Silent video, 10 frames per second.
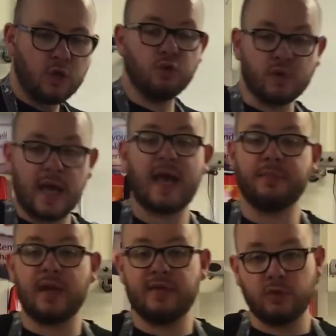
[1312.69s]
You
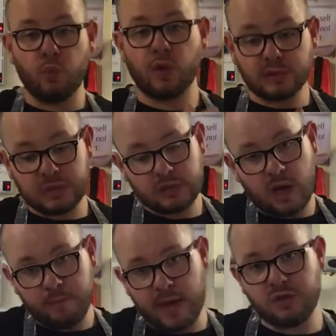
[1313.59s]
can then, if you want to
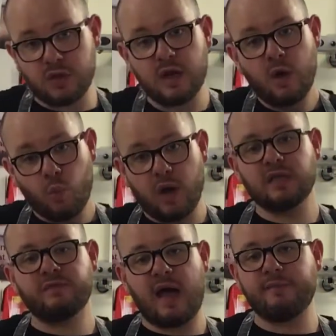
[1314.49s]
start measuring what
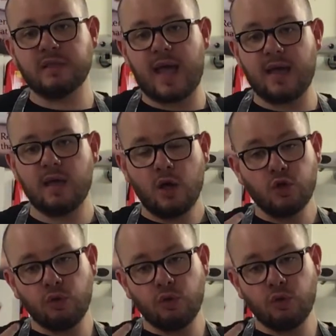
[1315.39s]
is 5 a day,